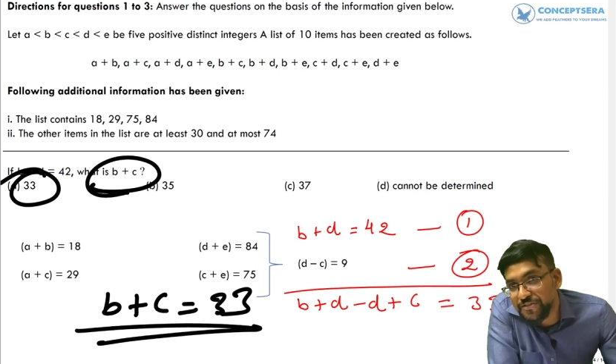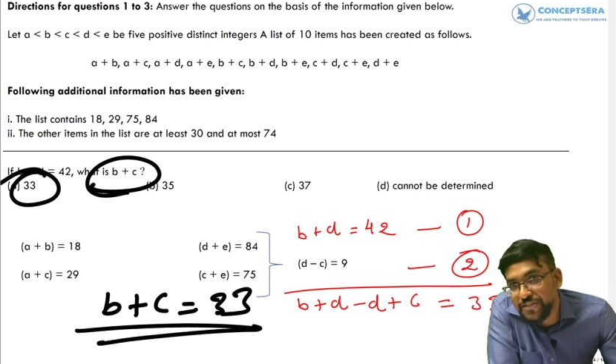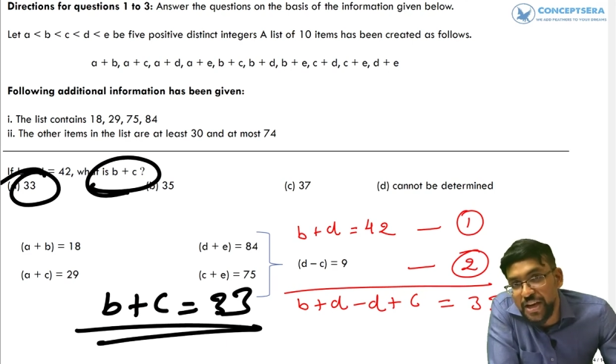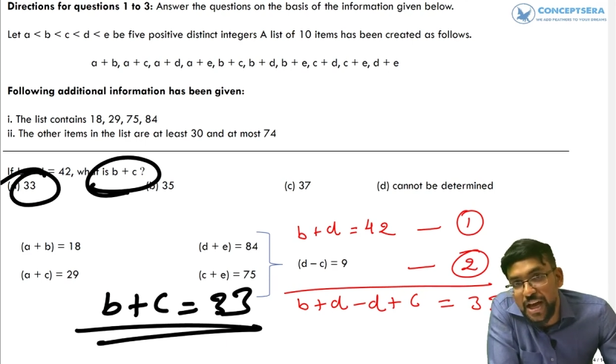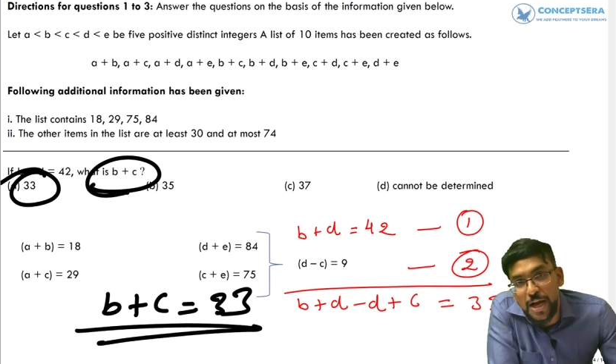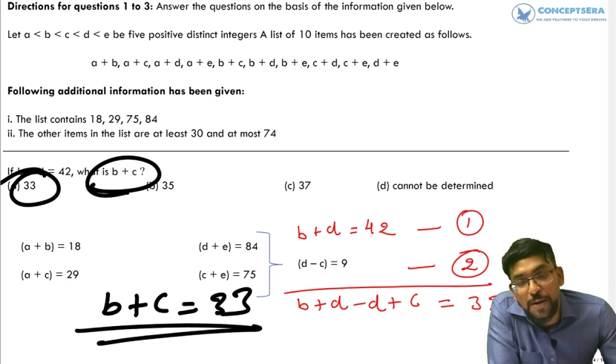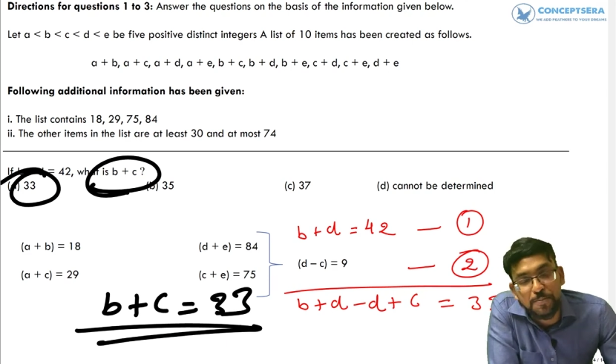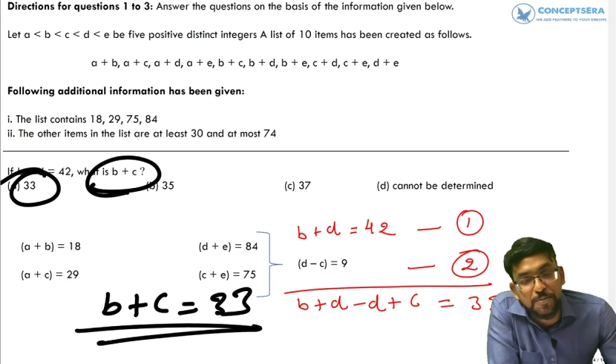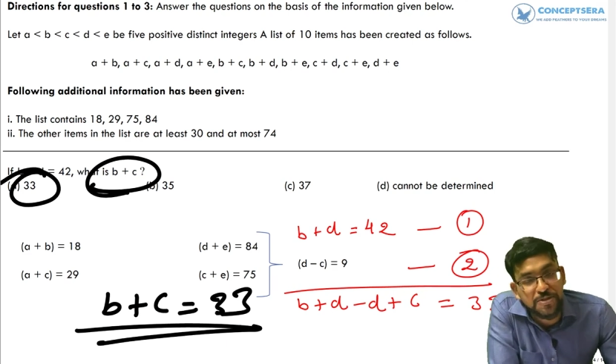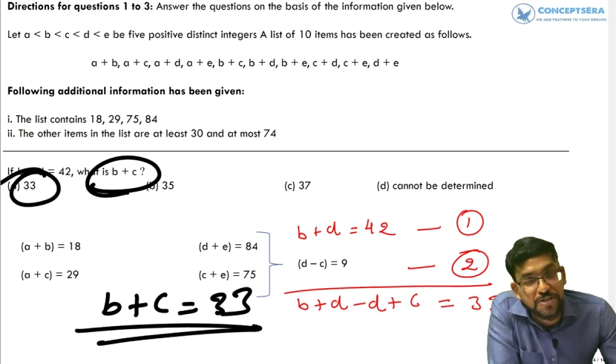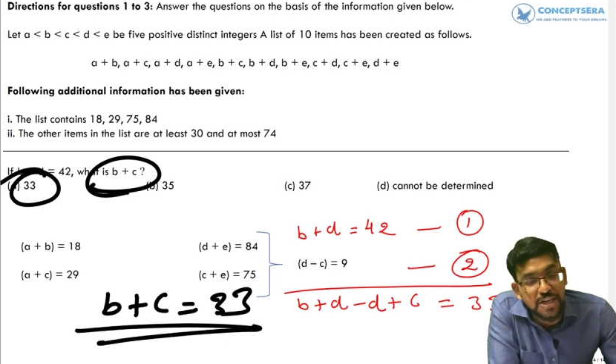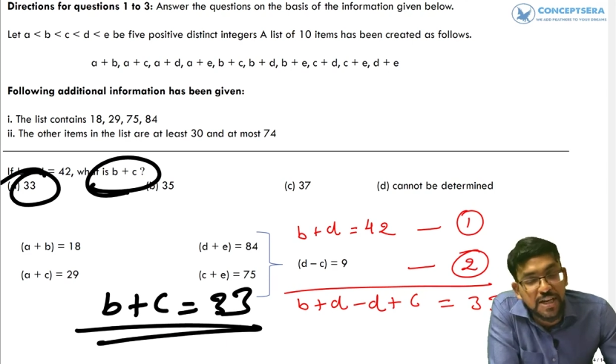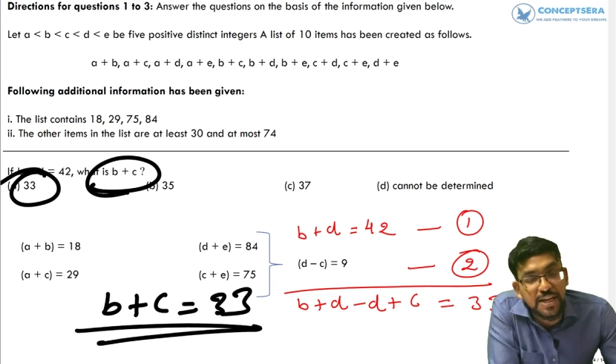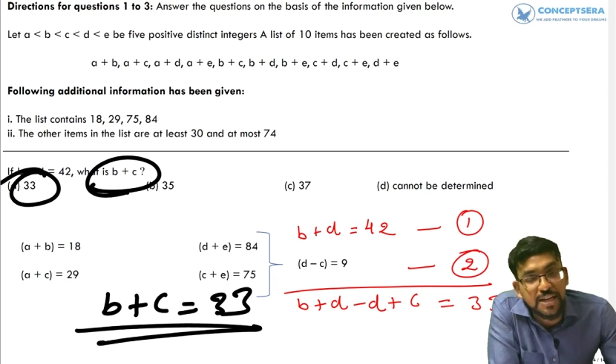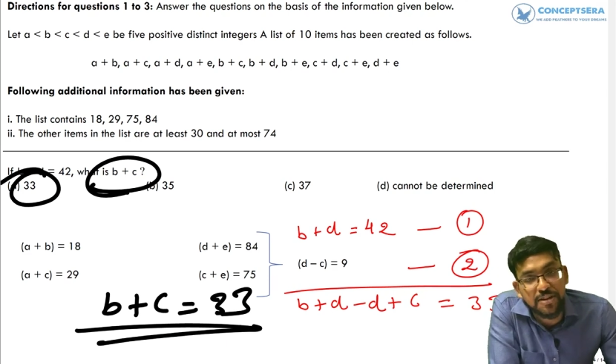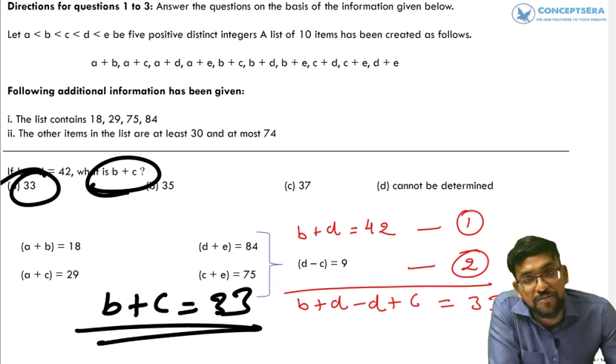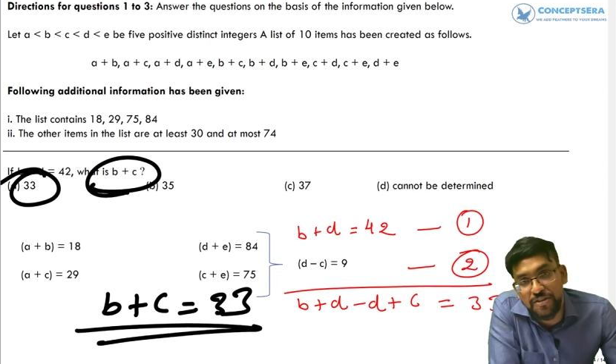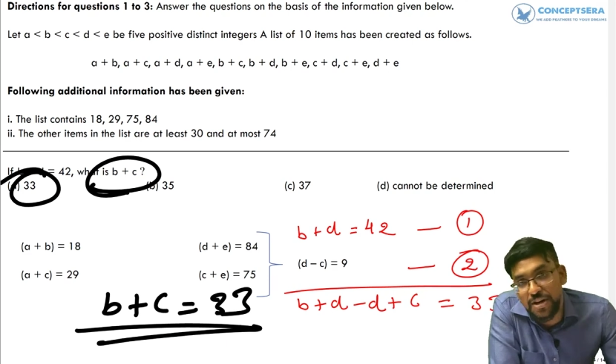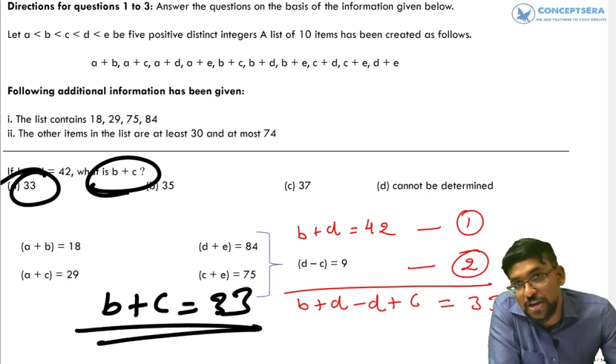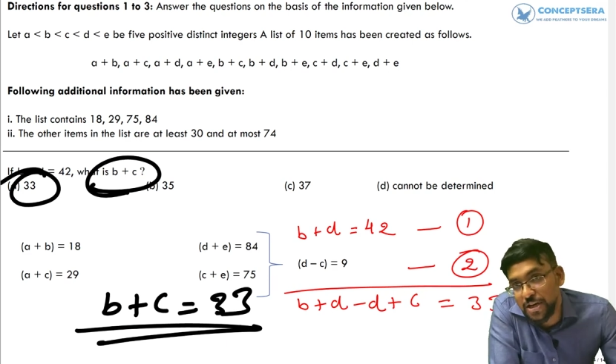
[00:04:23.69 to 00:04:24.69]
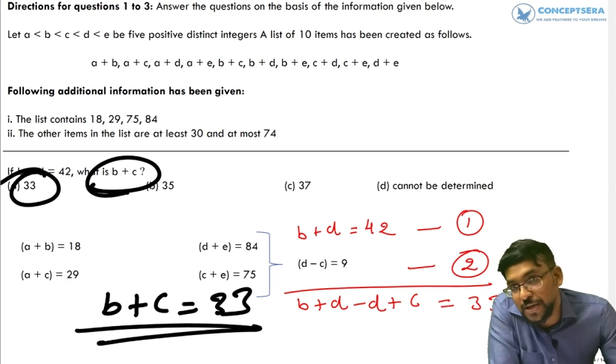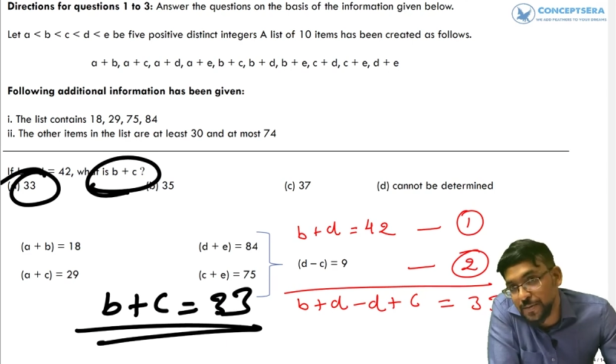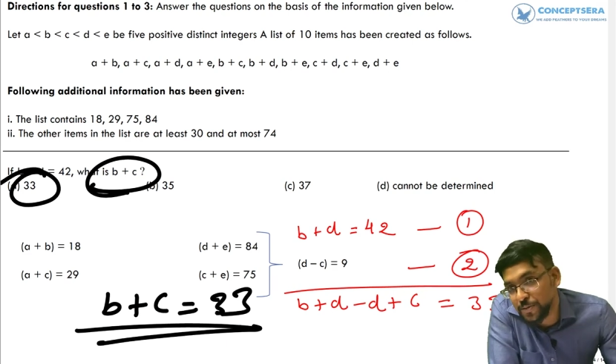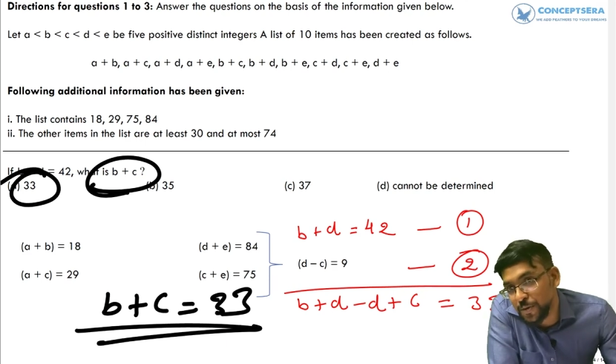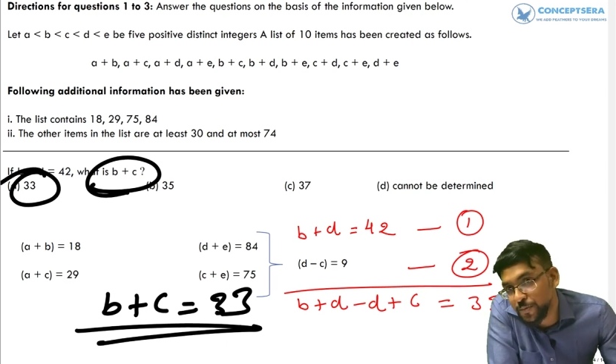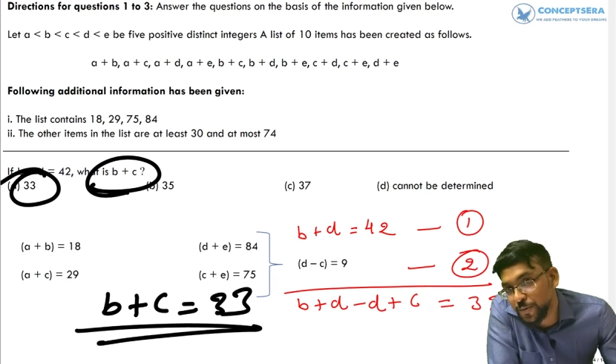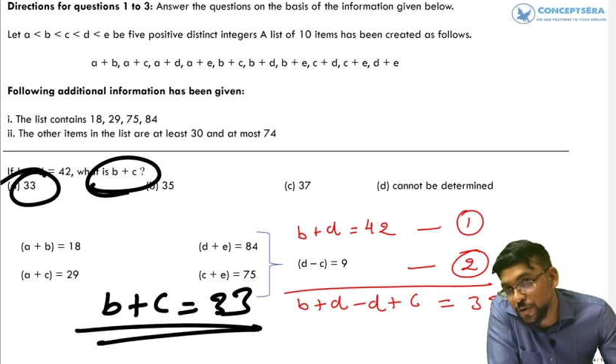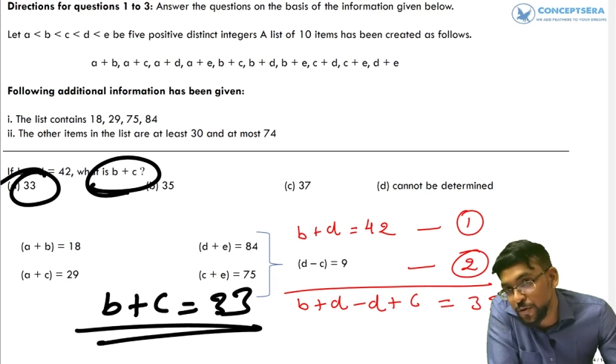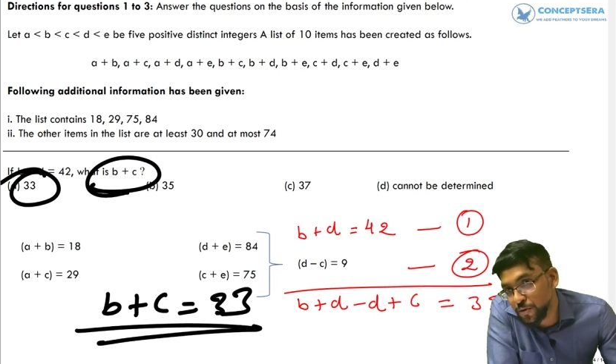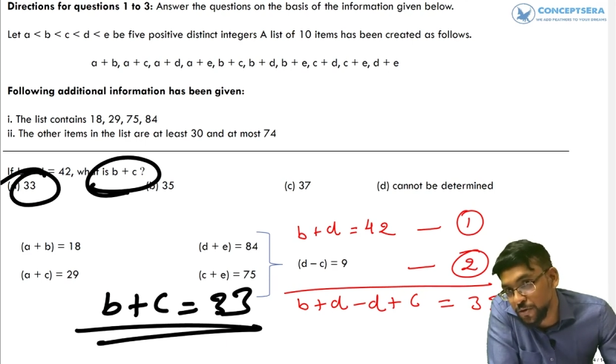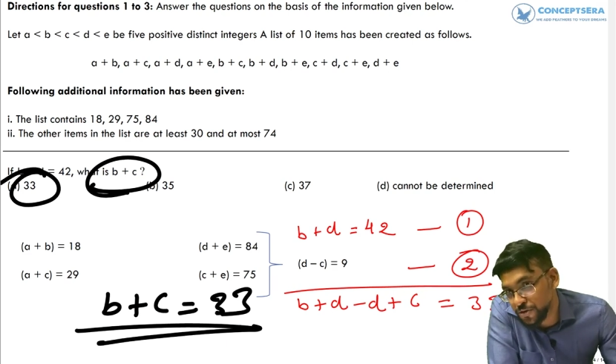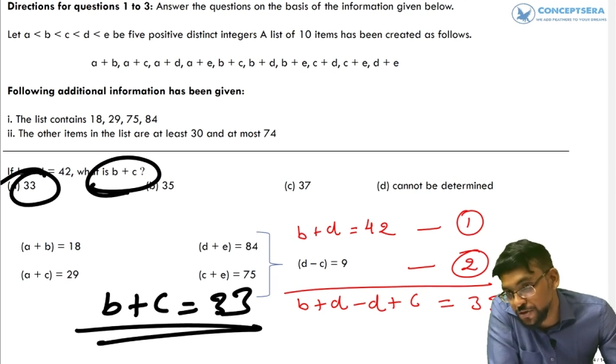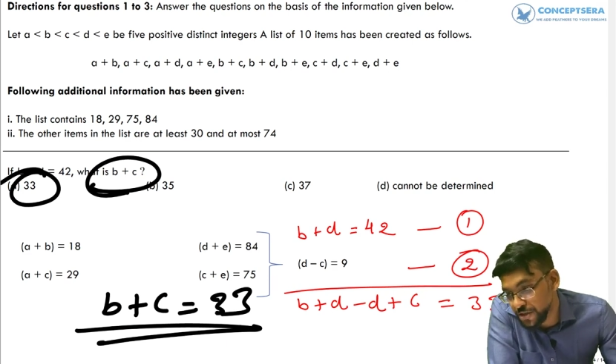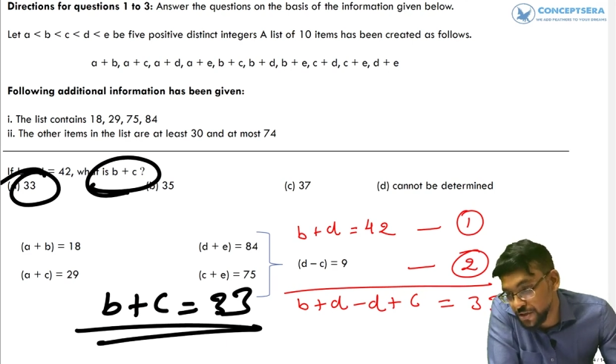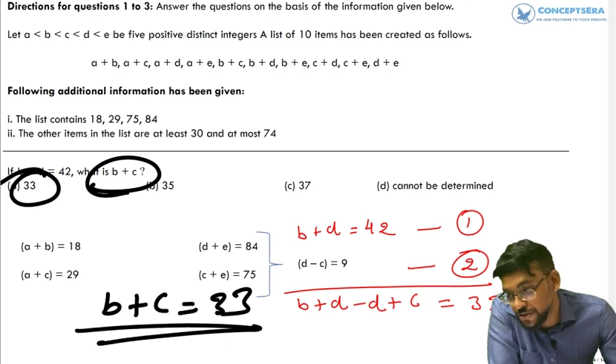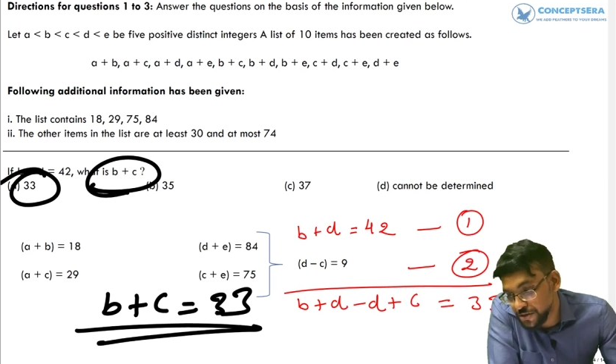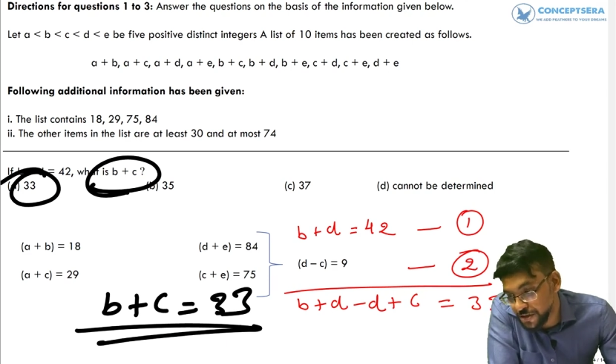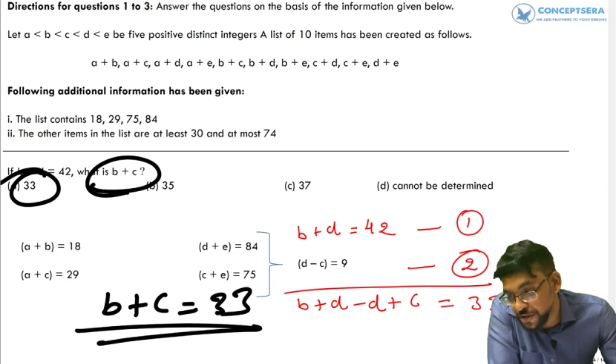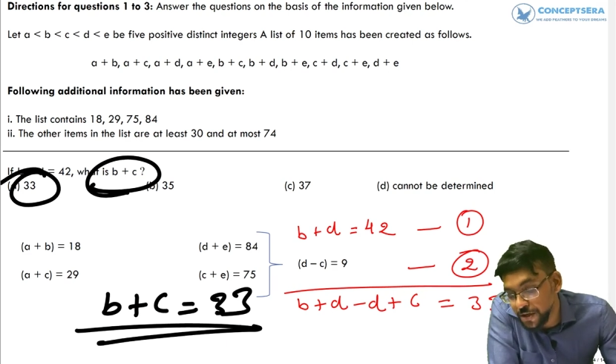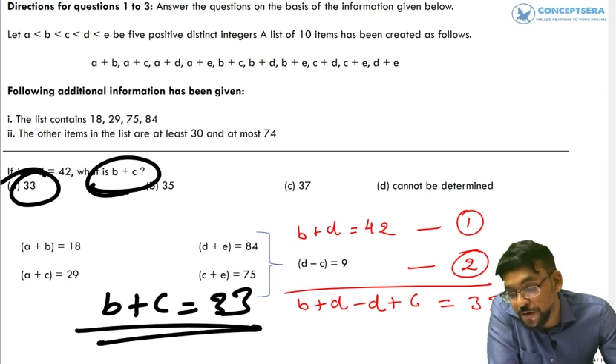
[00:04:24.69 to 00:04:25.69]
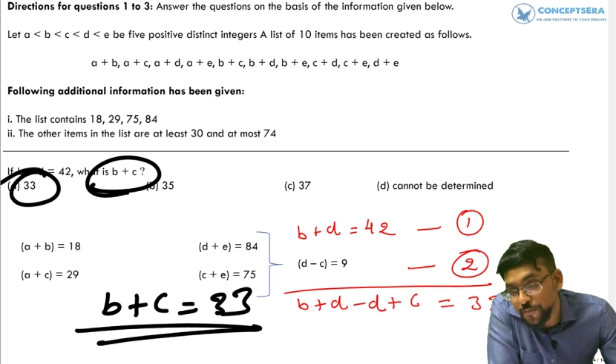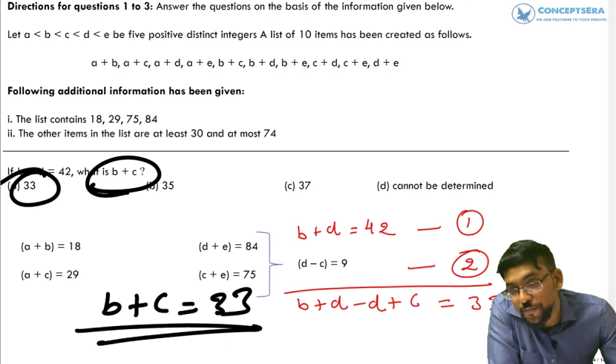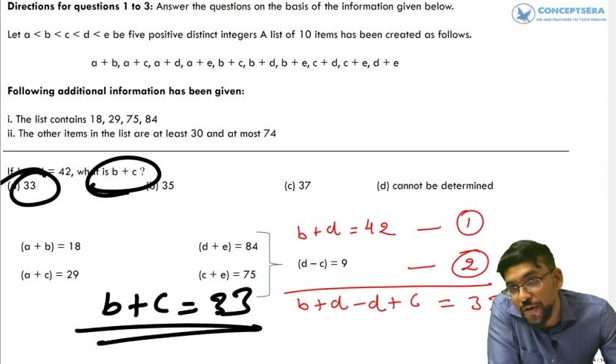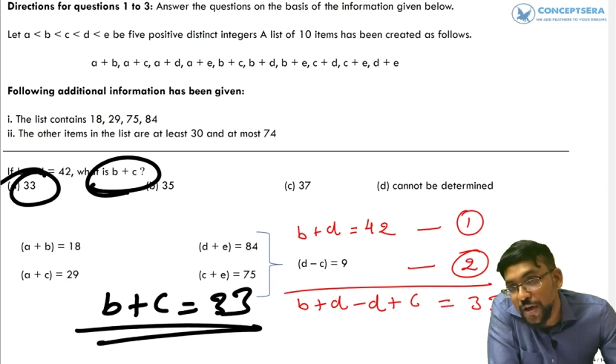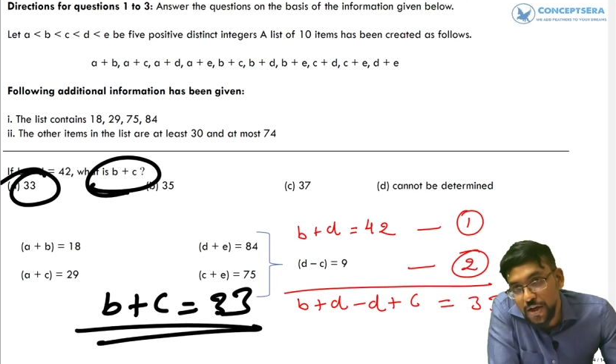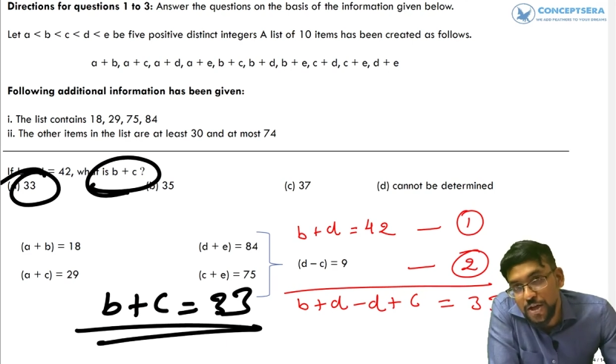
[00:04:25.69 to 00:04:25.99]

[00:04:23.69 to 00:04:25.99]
we have seen different types of the questions here.